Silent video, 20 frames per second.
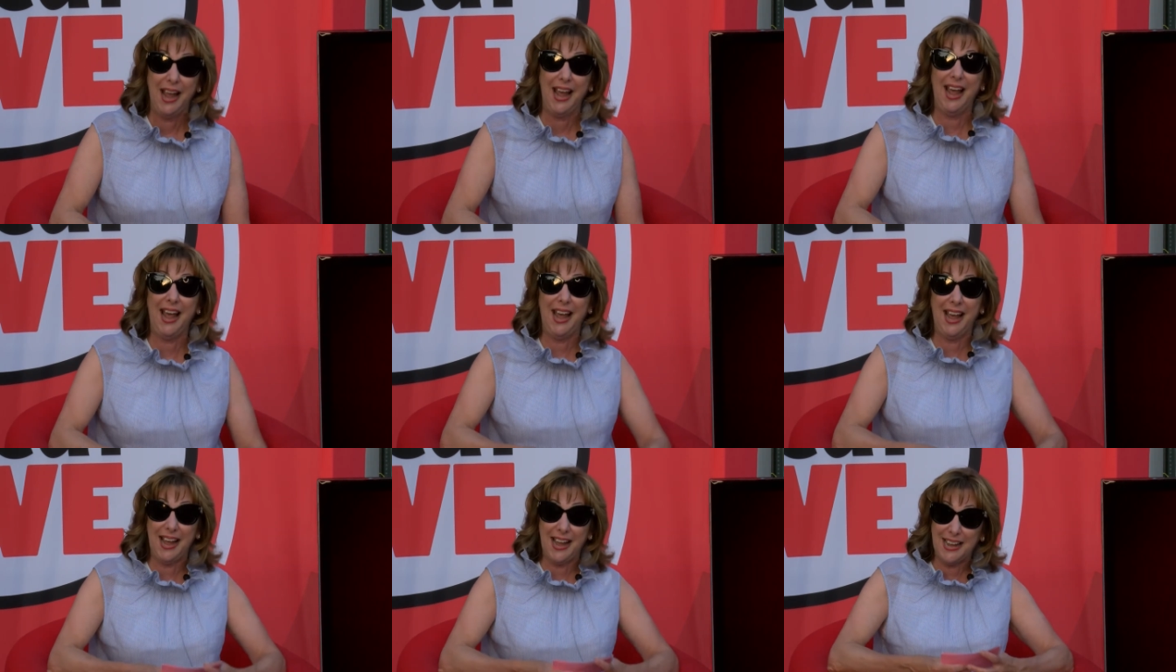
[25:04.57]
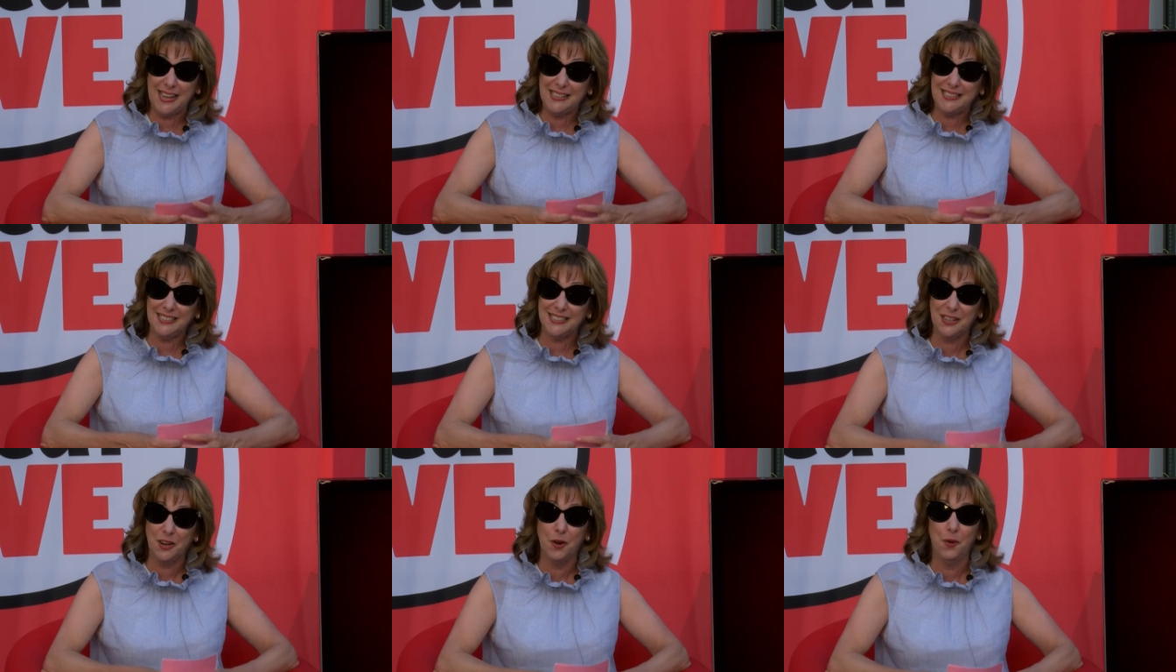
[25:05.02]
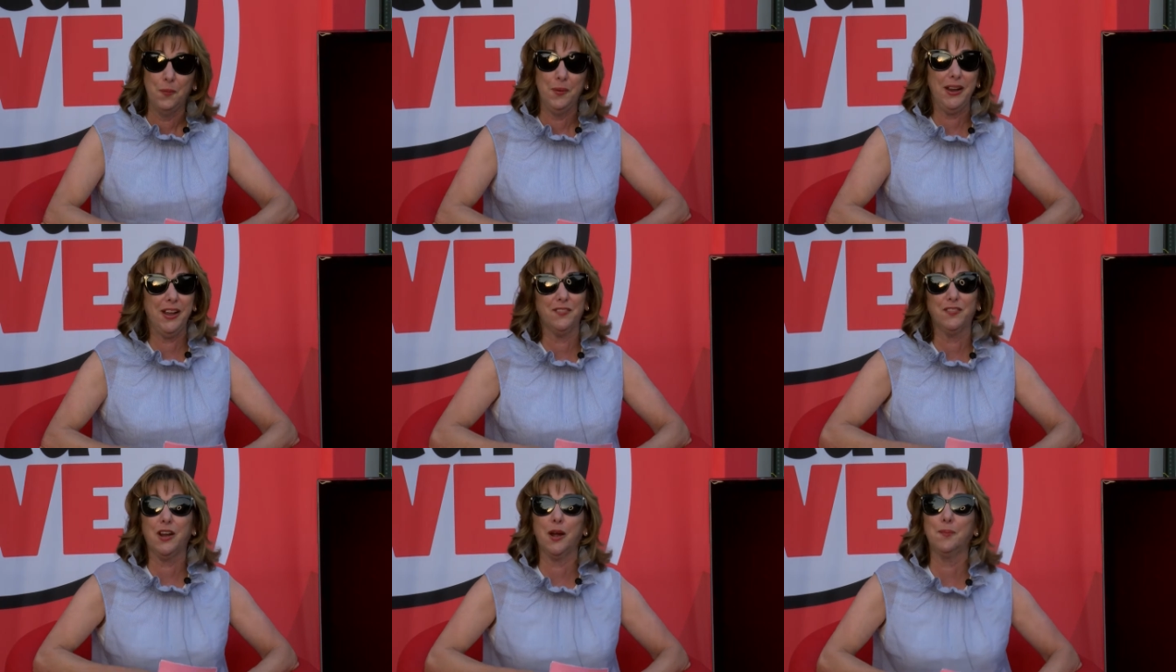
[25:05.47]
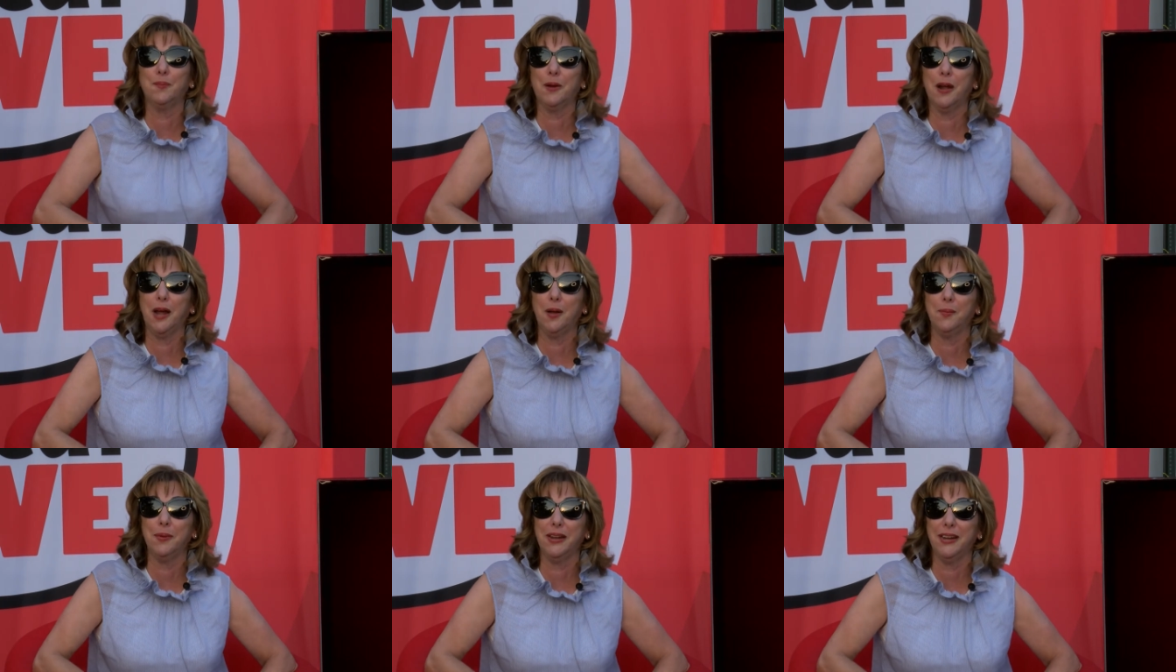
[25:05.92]
And we have
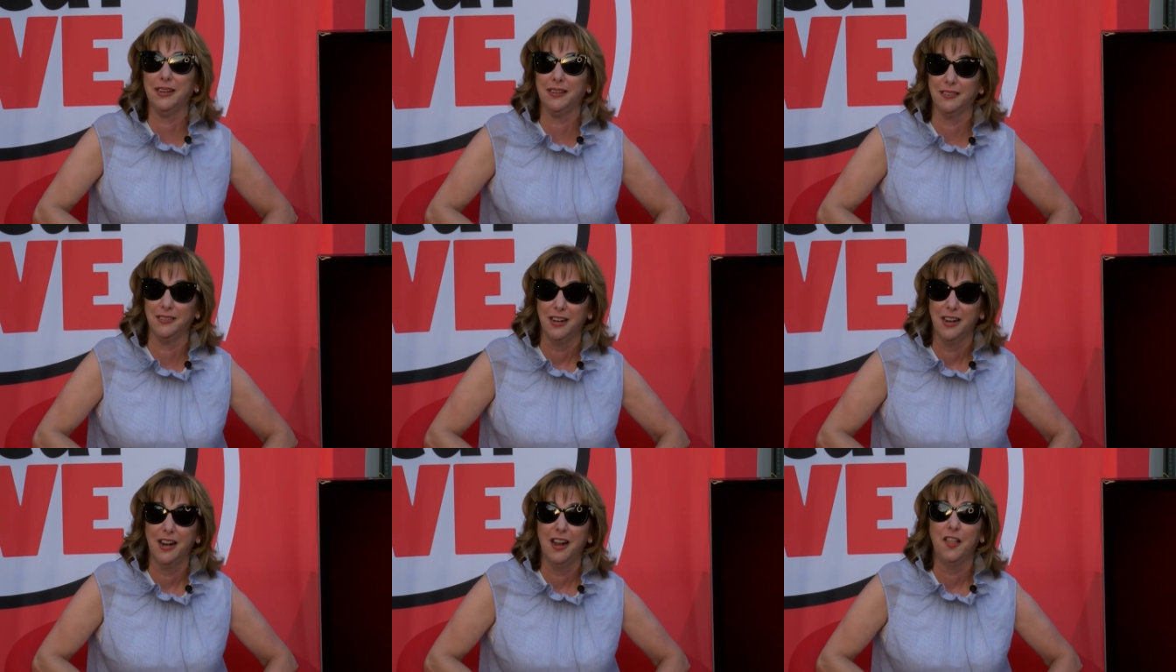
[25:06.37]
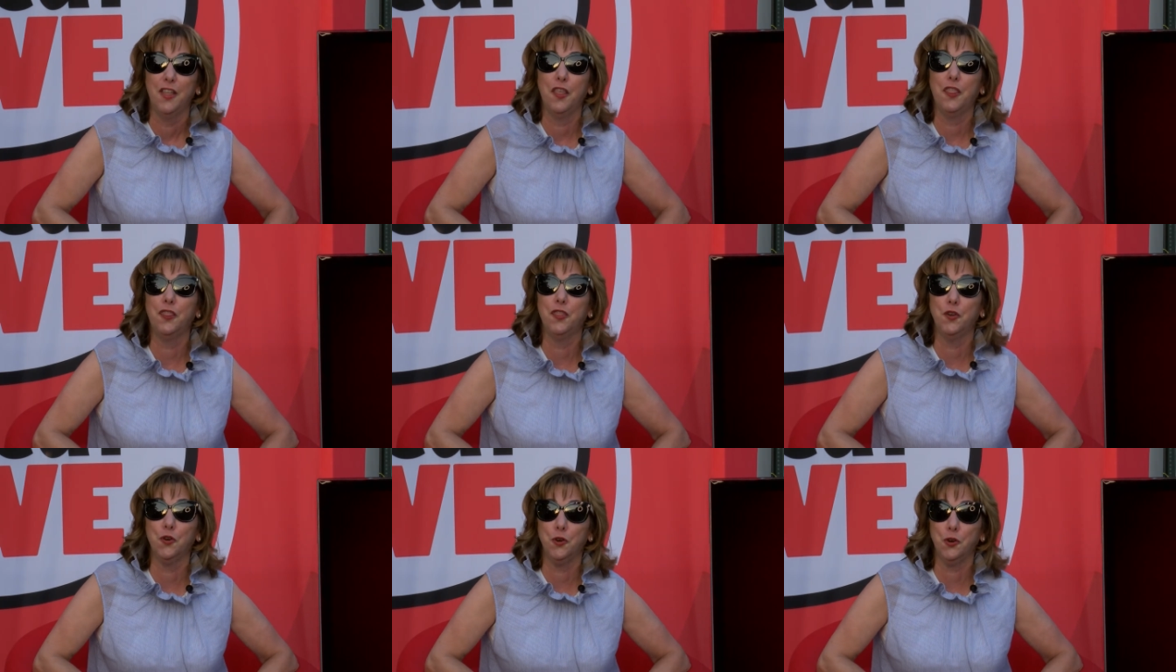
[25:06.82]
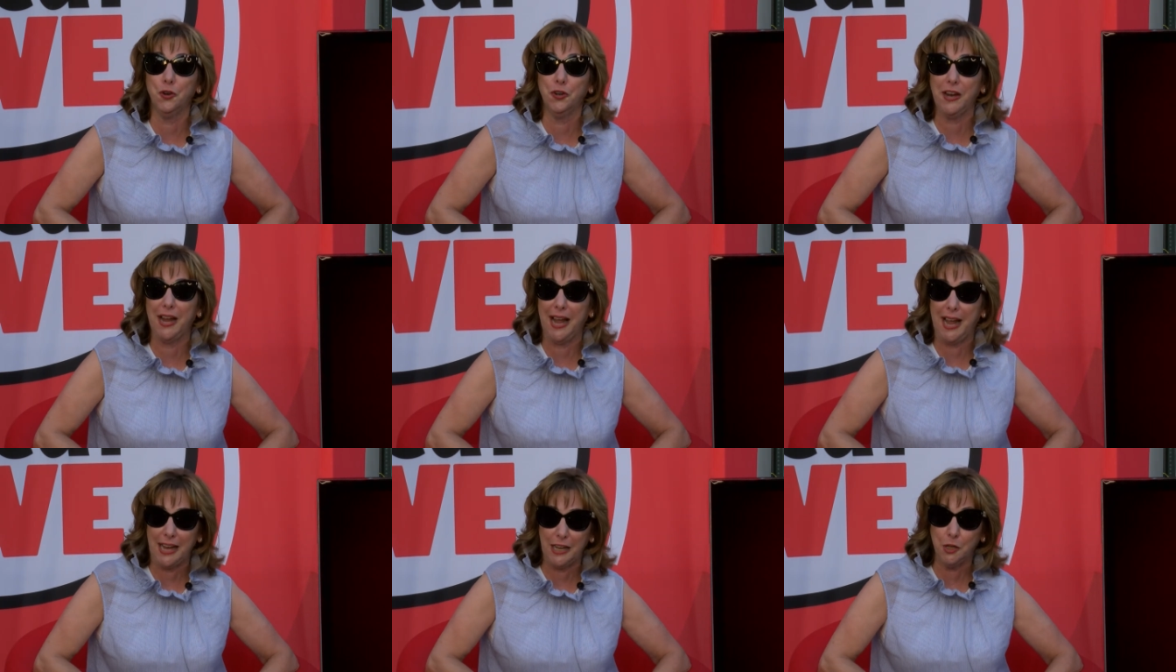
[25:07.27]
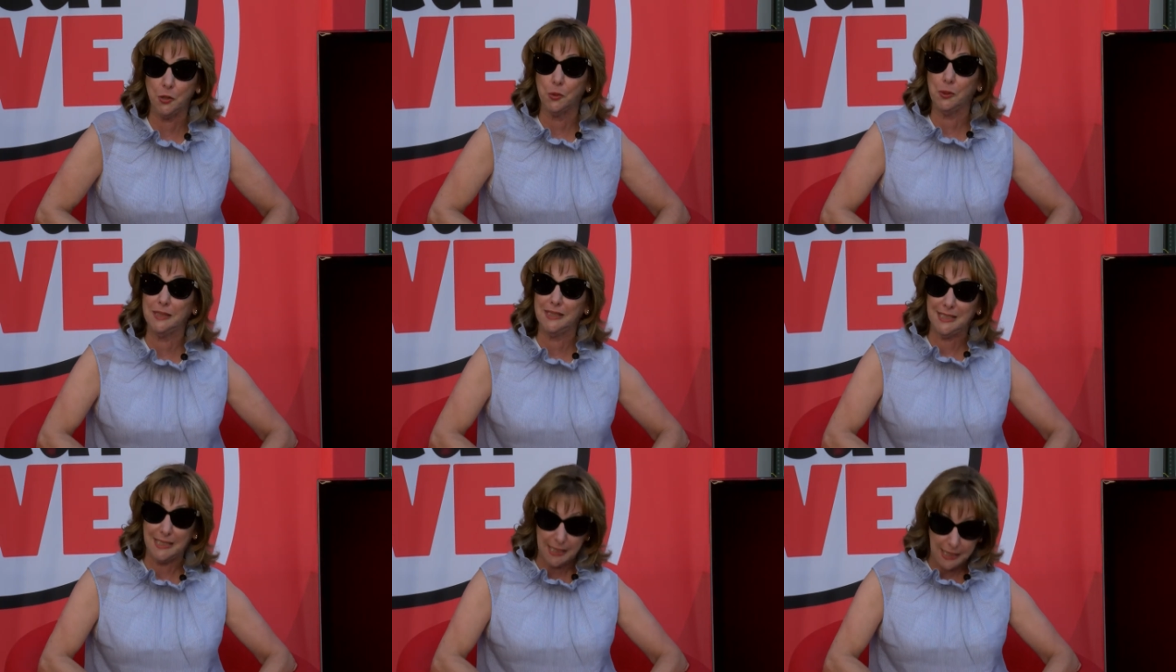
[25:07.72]
upcoming the 3rd
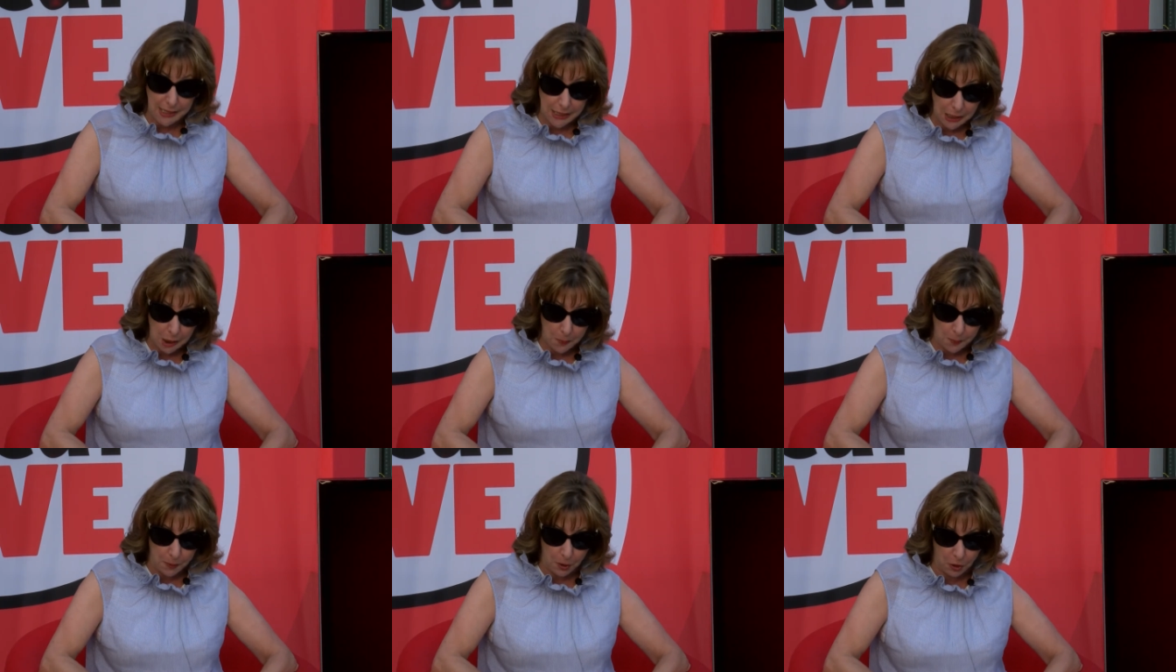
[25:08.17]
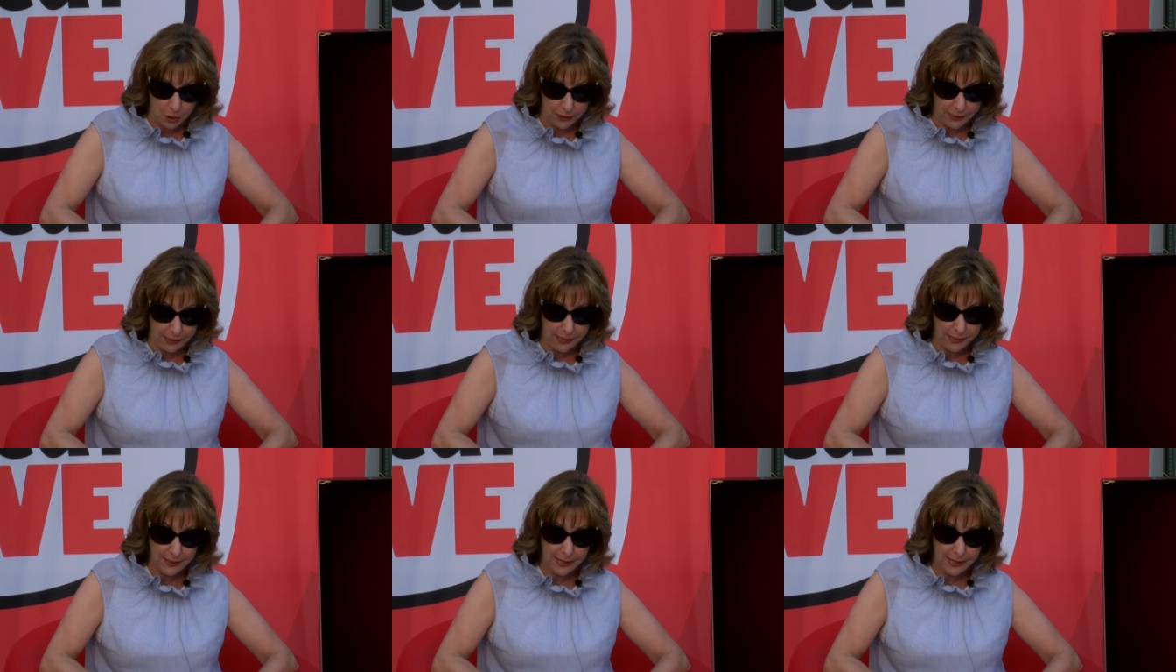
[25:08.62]
annual Tiki Party.